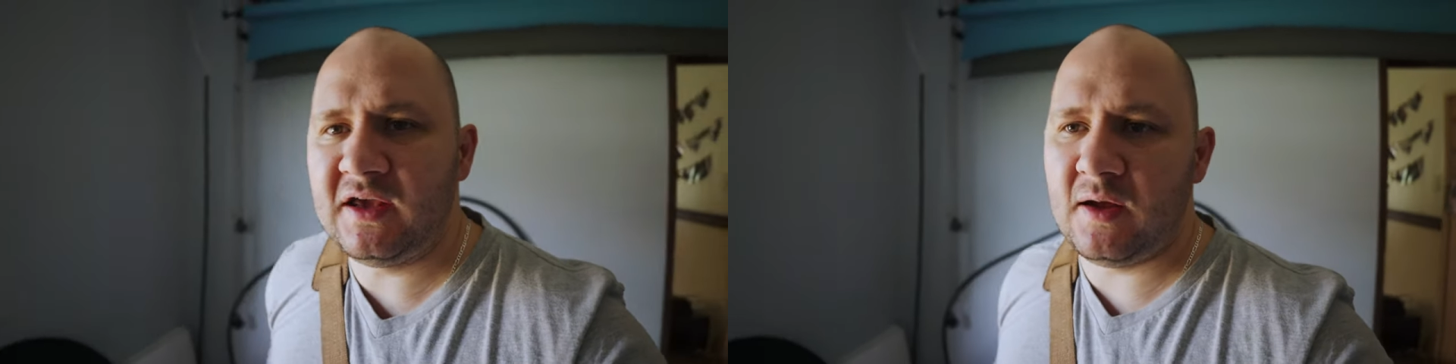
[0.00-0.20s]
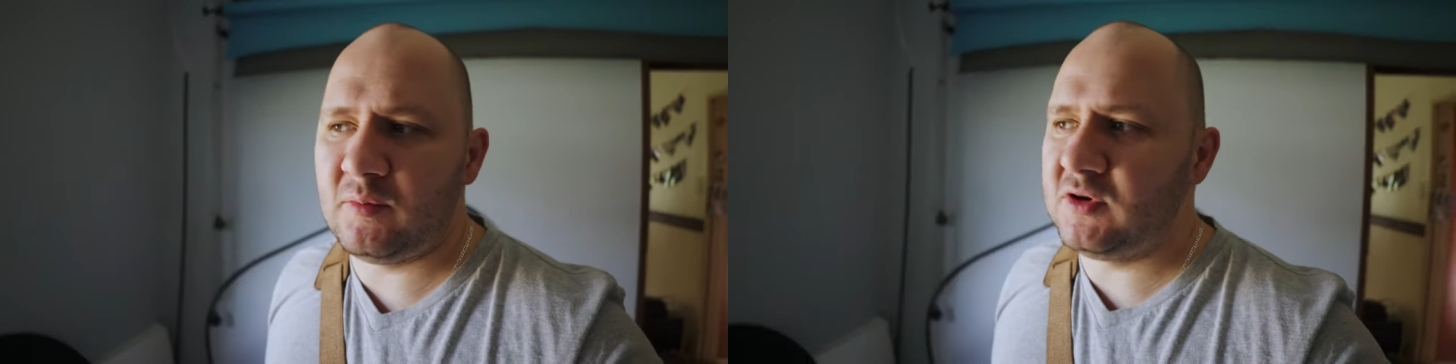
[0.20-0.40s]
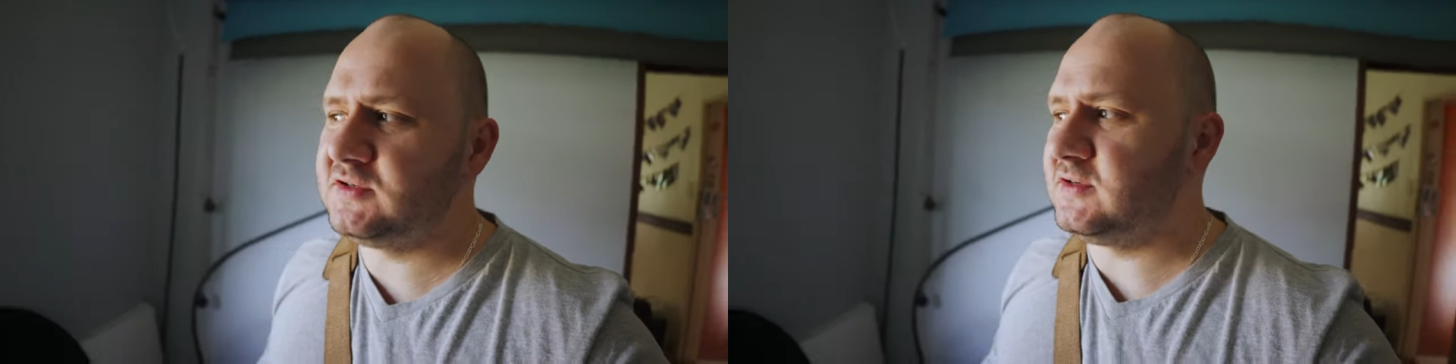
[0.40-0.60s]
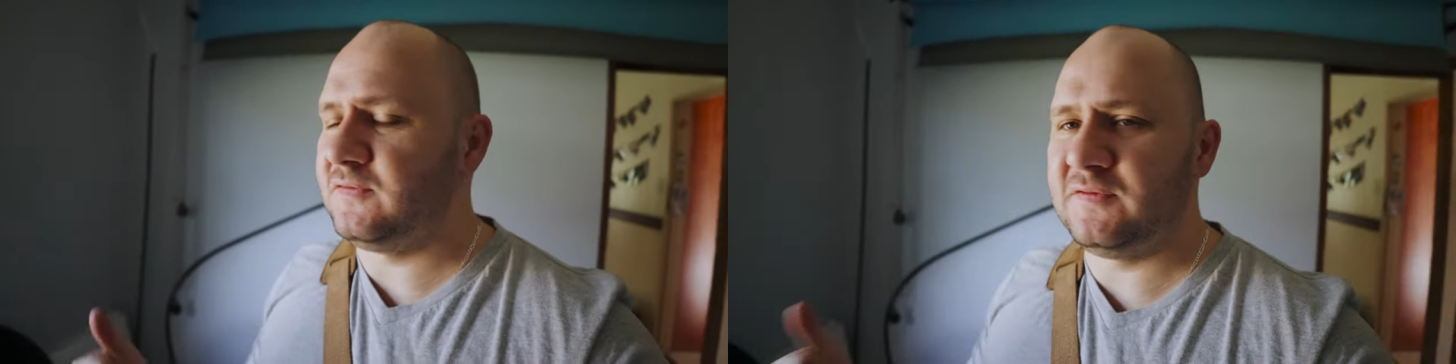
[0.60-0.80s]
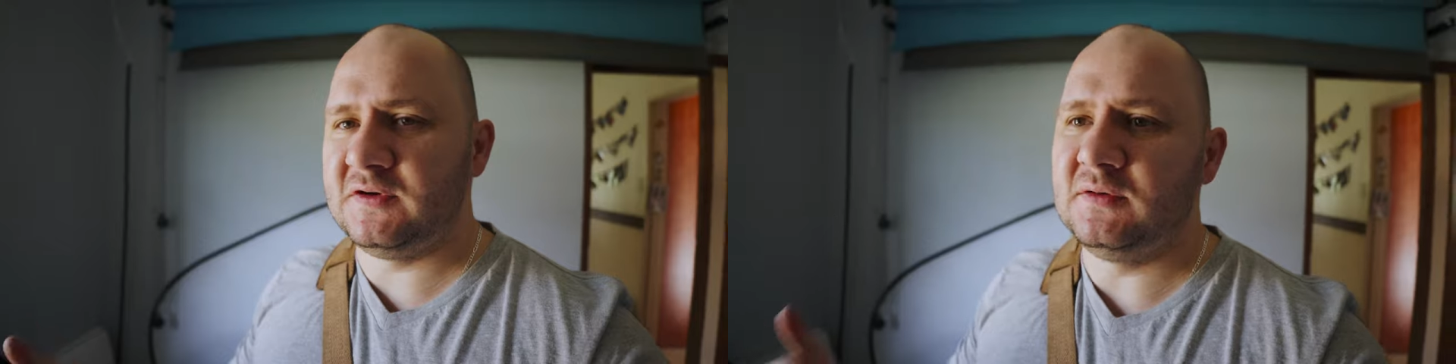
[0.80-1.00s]
cameras and
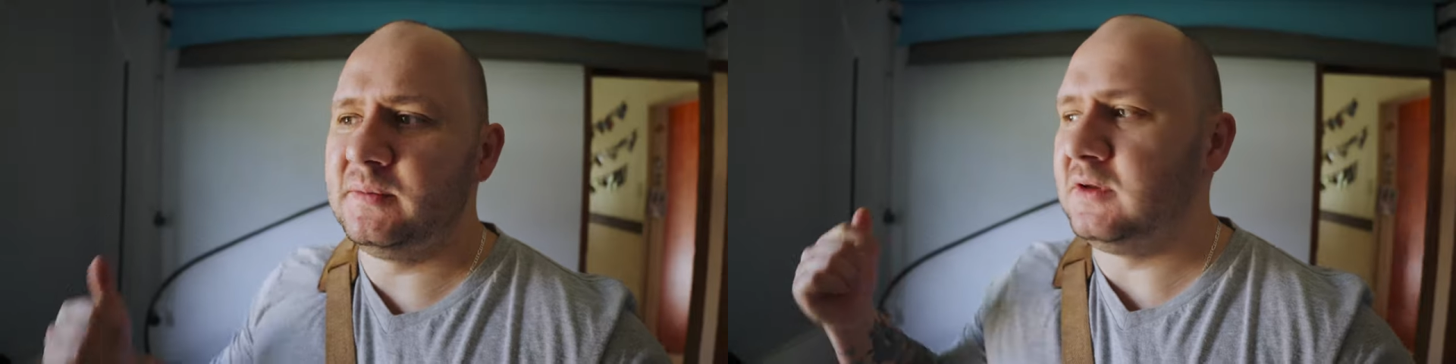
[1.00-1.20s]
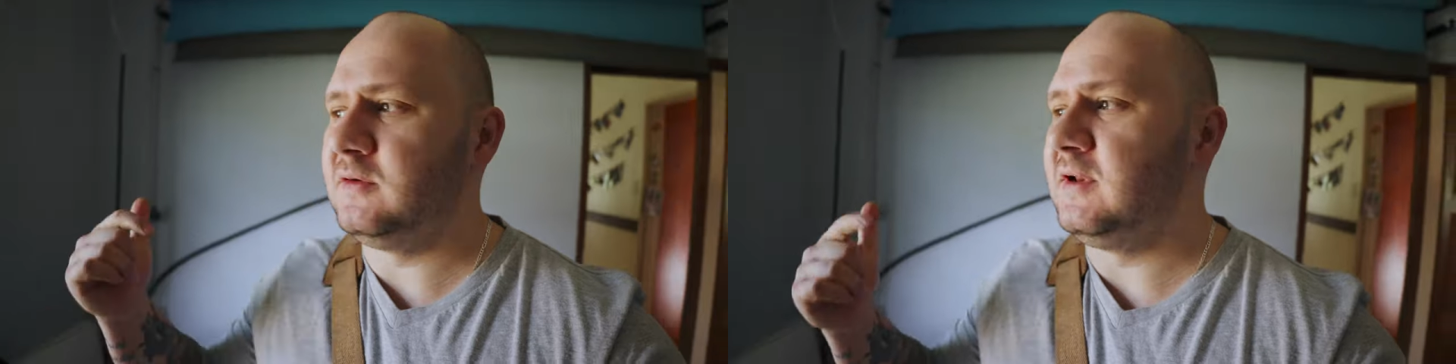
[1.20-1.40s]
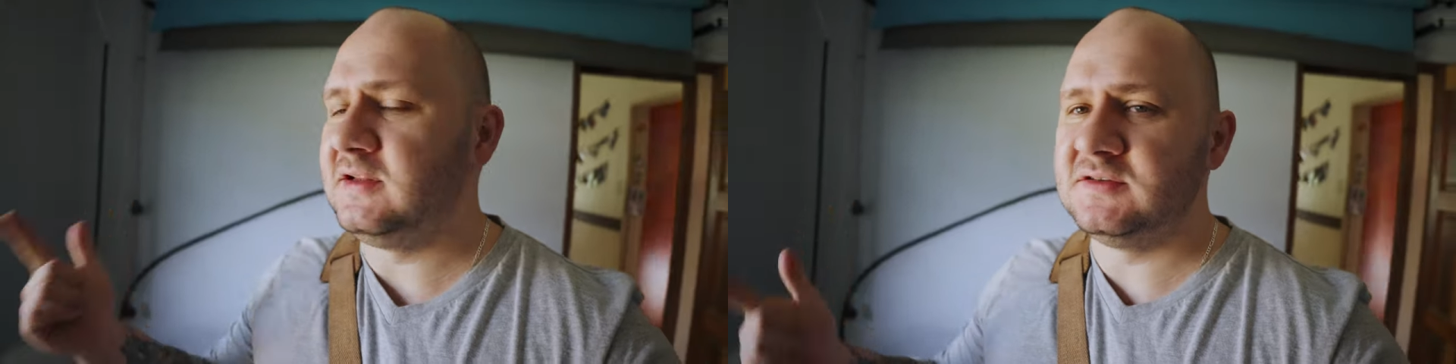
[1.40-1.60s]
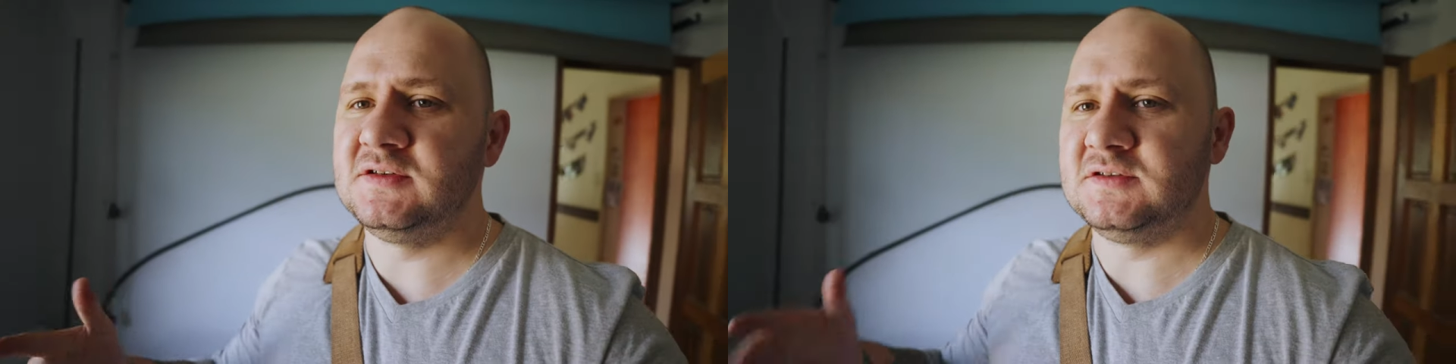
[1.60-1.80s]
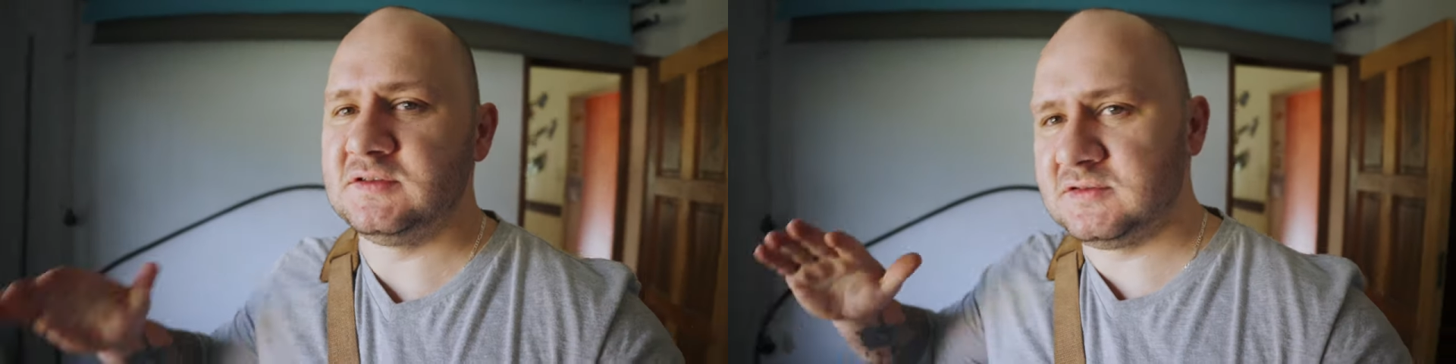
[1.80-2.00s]
film and
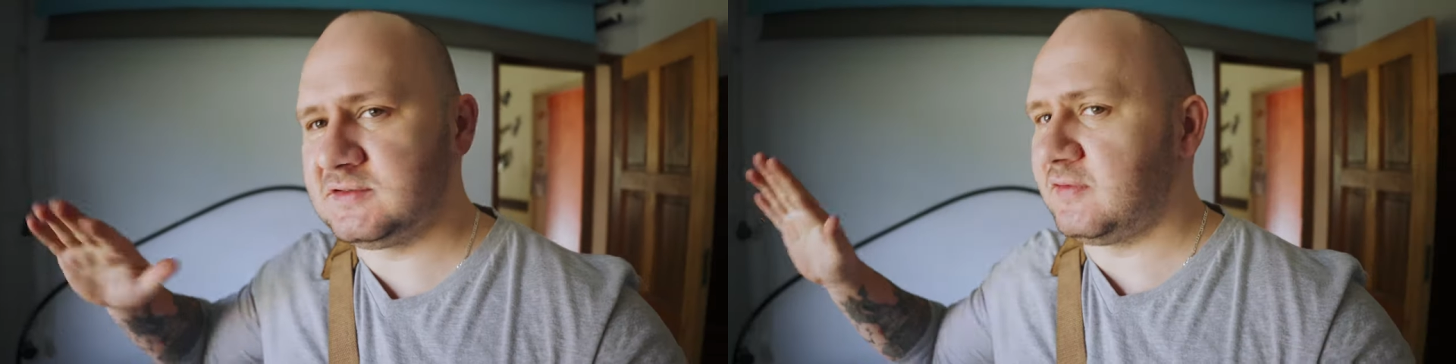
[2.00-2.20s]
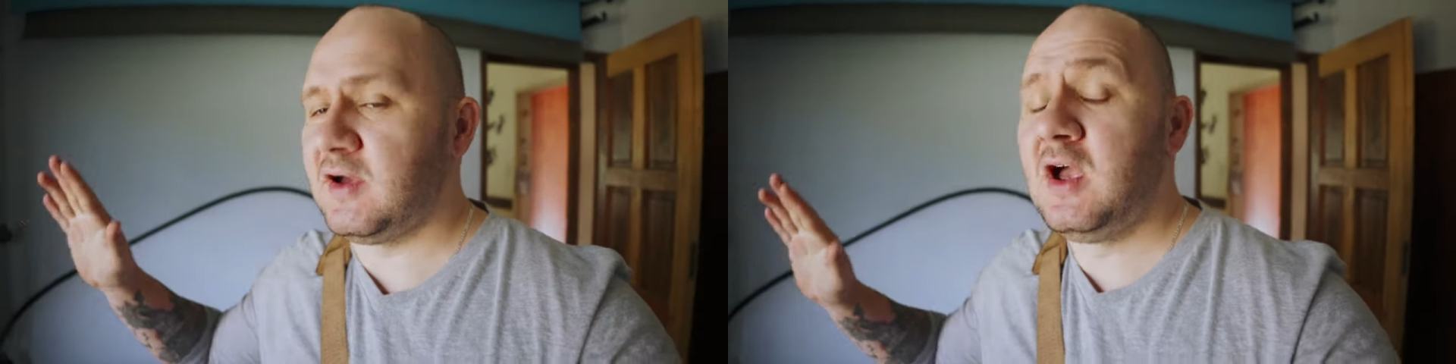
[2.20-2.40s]
lenses and stuff.